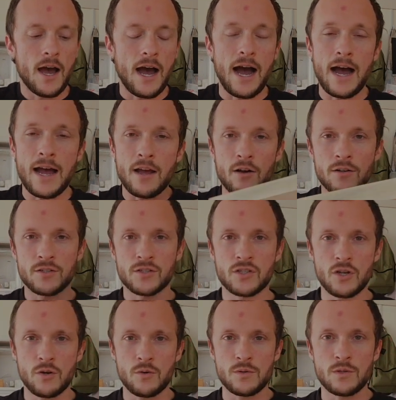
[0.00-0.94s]
I
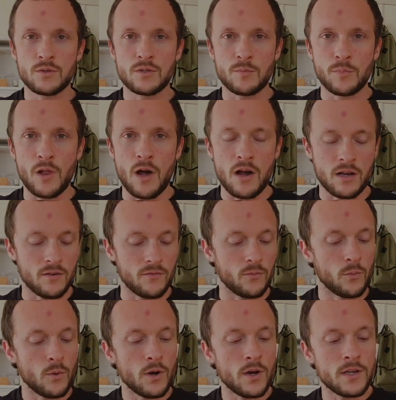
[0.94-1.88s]
also use a block
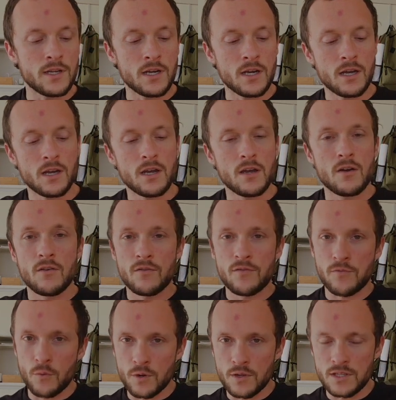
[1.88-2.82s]
of wood
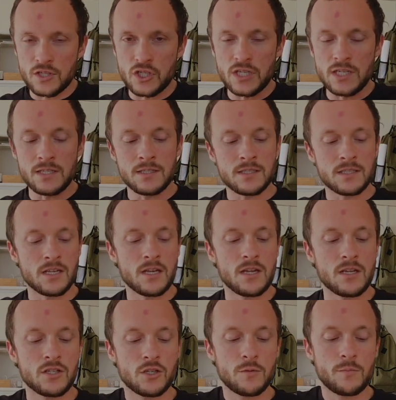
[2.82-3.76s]
for the jeans
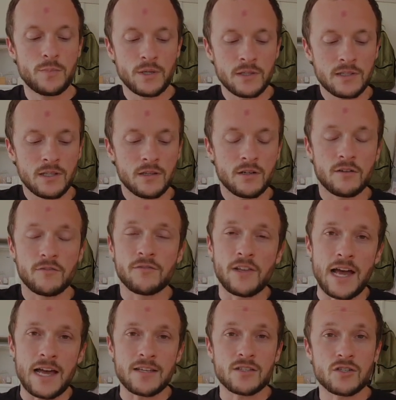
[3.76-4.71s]
to build a little
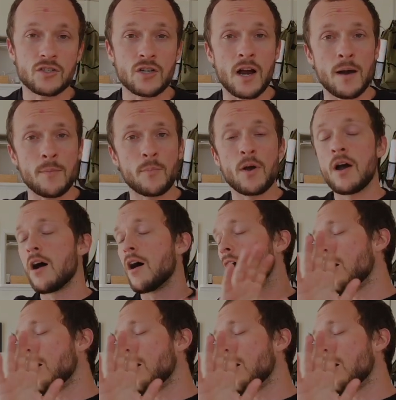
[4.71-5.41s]
flat strop.